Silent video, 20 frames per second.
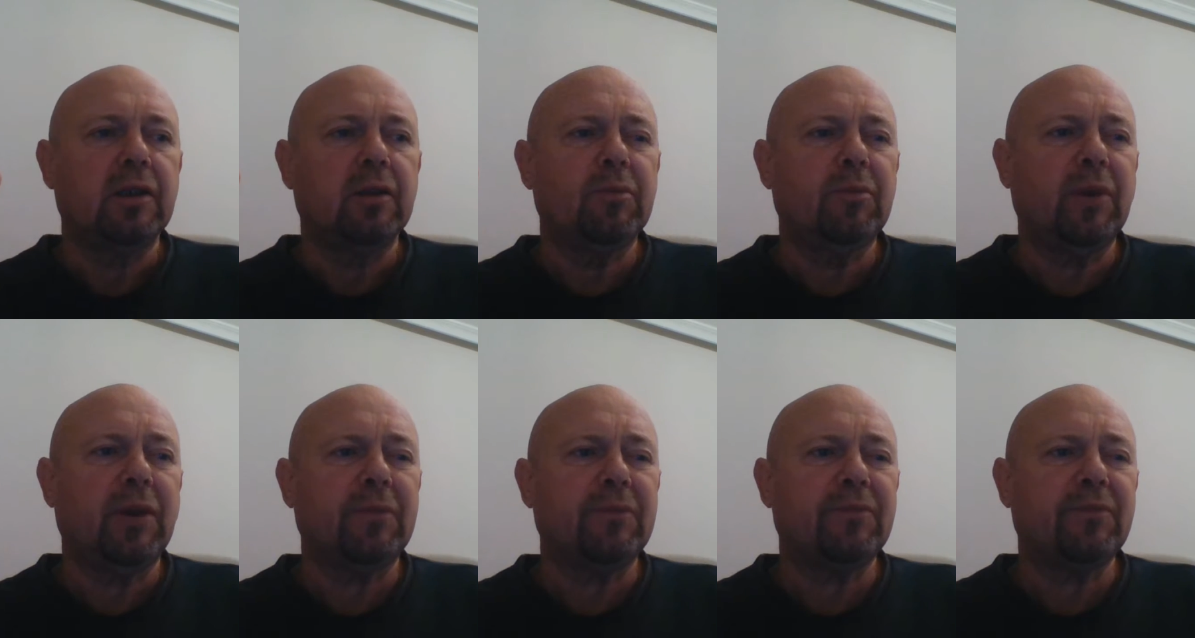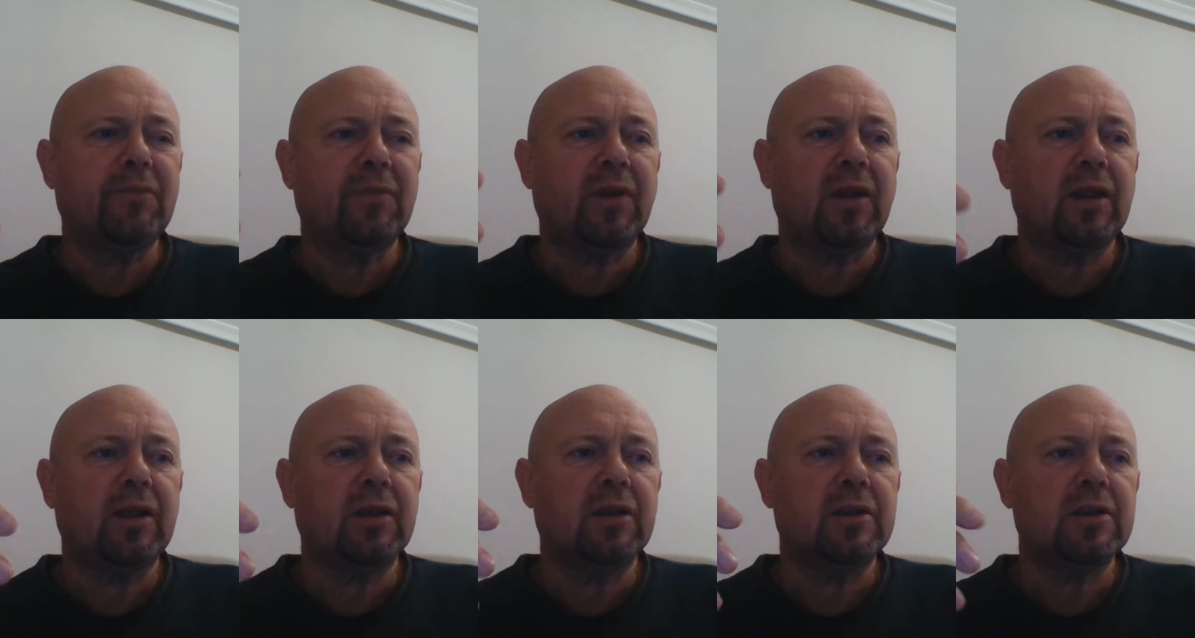But
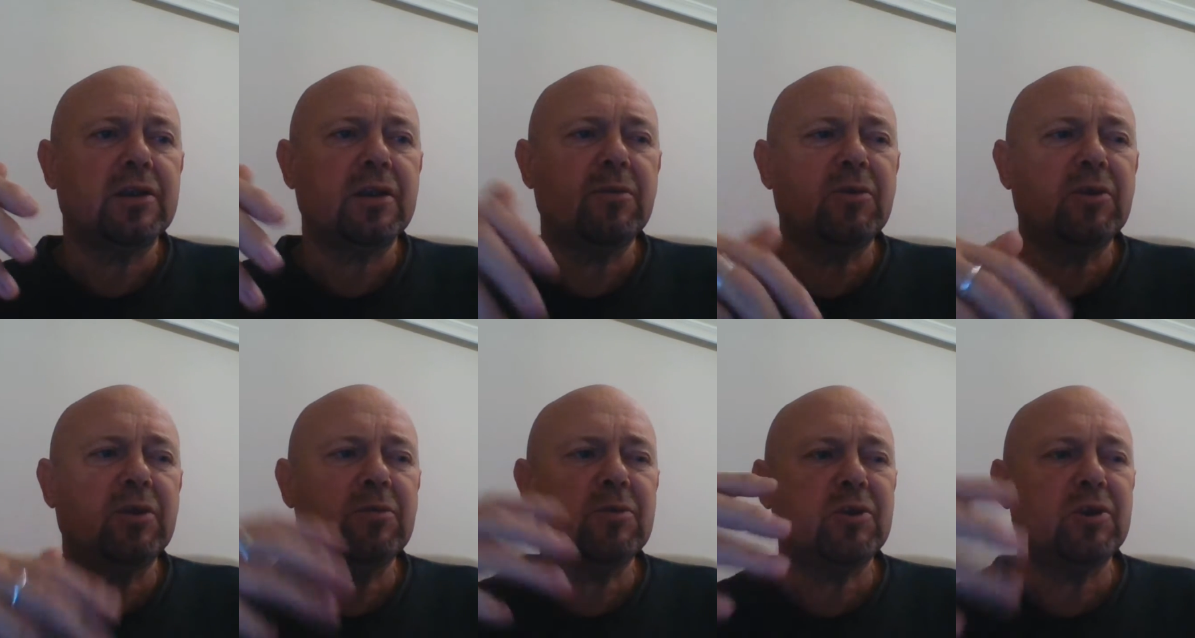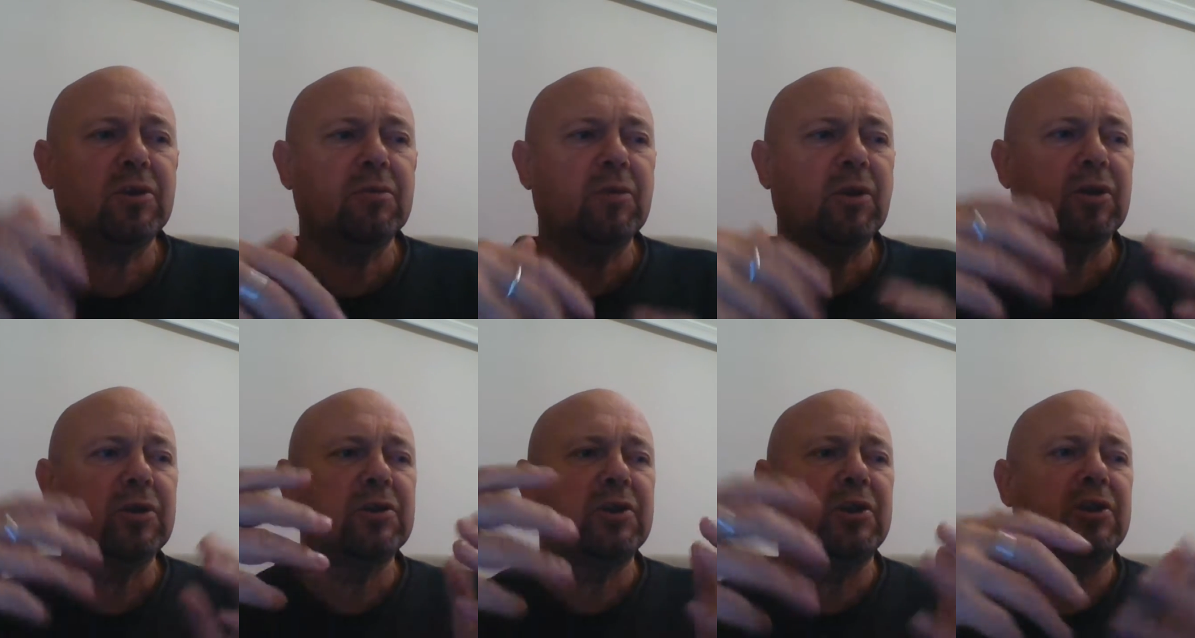sometimes
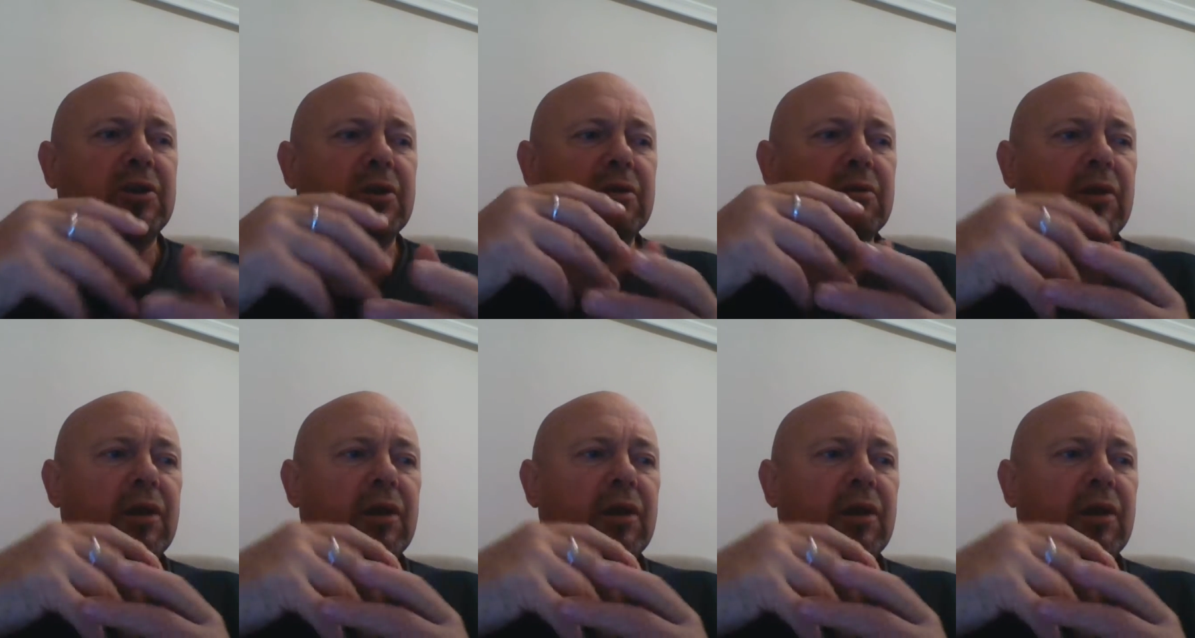terminology, so,